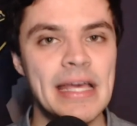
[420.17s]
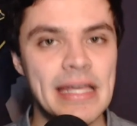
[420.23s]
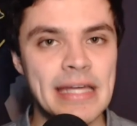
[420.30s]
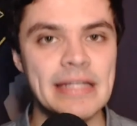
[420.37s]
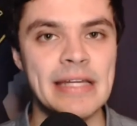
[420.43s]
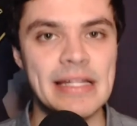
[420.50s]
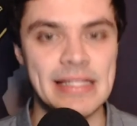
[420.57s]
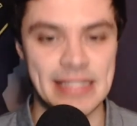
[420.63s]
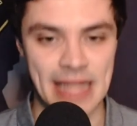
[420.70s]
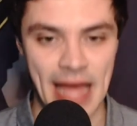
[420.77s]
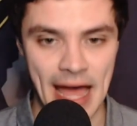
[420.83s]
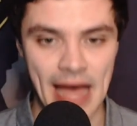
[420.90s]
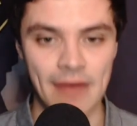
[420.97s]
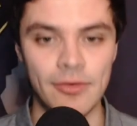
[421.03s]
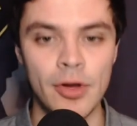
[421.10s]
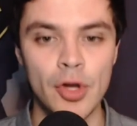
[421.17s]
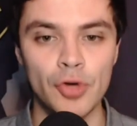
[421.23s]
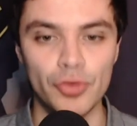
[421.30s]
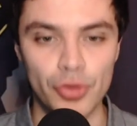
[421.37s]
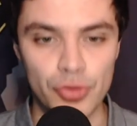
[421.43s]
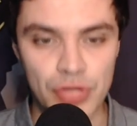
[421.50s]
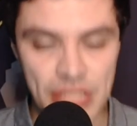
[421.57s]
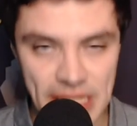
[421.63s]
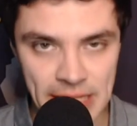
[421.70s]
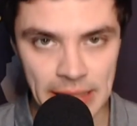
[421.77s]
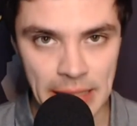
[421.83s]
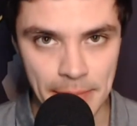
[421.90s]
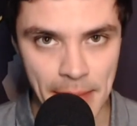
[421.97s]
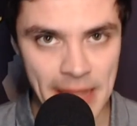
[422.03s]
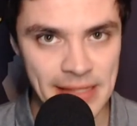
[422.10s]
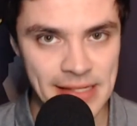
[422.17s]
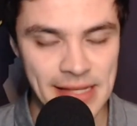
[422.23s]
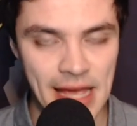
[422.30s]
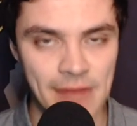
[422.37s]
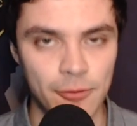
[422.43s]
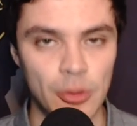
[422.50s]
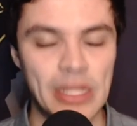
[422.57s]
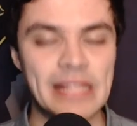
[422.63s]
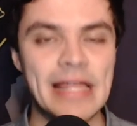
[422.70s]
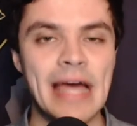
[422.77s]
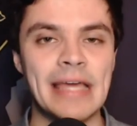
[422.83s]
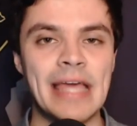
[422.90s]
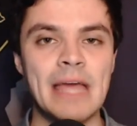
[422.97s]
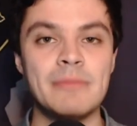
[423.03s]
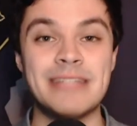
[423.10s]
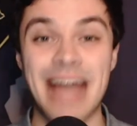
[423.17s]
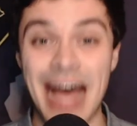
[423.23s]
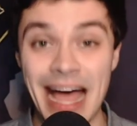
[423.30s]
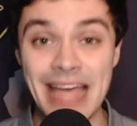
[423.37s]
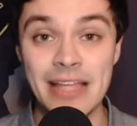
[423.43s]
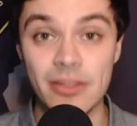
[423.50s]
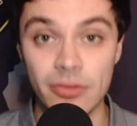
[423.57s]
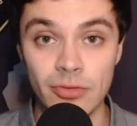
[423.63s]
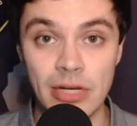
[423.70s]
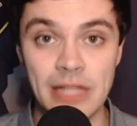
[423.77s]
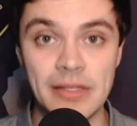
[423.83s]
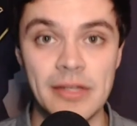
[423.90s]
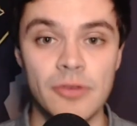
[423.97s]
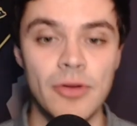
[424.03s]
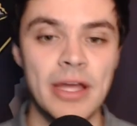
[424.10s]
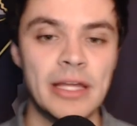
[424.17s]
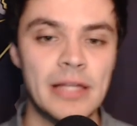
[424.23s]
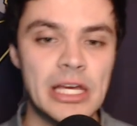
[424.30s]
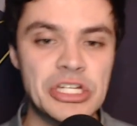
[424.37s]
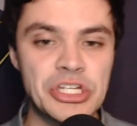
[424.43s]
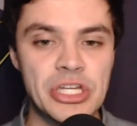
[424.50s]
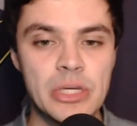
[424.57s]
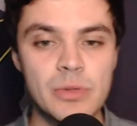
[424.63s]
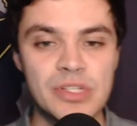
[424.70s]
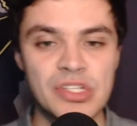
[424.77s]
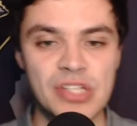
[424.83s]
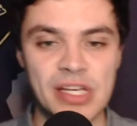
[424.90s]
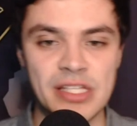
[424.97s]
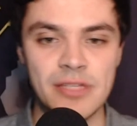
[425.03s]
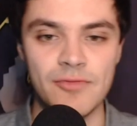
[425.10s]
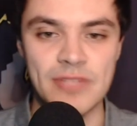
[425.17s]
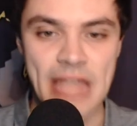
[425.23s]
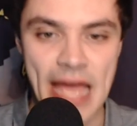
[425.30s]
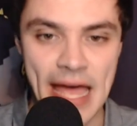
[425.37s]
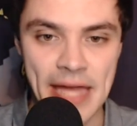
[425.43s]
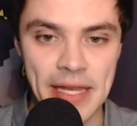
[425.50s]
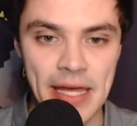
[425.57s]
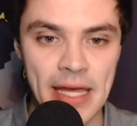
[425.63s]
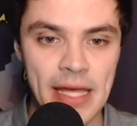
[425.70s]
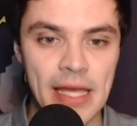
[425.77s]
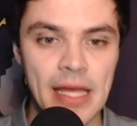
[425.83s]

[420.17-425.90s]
he needs to have routinely. Peyton Sanford hit that game tying three at the end of regulation. He was 6 of 10.